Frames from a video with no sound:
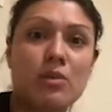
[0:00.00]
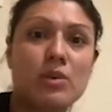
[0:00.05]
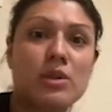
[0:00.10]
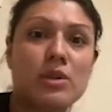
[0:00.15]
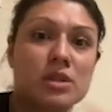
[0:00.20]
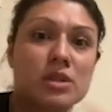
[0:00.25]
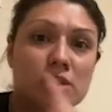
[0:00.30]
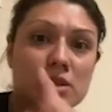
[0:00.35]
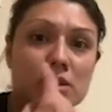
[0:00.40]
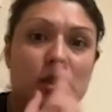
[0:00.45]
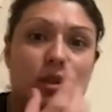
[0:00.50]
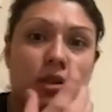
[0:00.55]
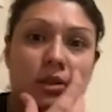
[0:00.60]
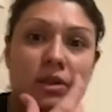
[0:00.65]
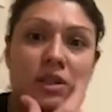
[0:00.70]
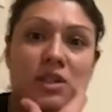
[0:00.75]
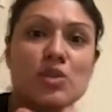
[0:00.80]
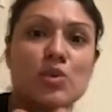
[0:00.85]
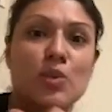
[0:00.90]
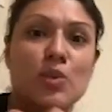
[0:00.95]
which is
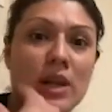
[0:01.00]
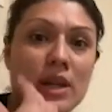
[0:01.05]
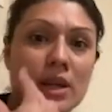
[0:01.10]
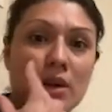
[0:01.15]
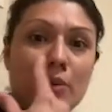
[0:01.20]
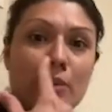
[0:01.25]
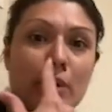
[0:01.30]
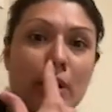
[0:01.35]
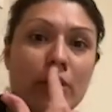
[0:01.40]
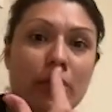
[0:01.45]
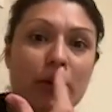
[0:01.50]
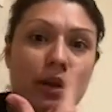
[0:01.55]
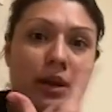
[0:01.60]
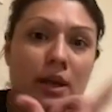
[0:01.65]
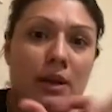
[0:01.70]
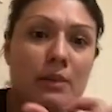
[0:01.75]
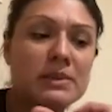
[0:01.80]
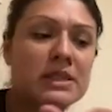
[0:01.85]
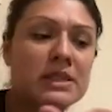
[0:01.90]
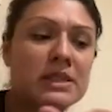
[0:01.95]
the swelling around the
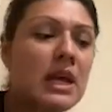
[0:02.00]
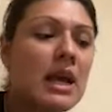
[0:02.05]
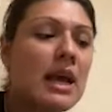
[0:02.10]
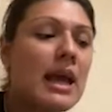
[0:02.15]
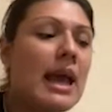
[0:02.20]
lips,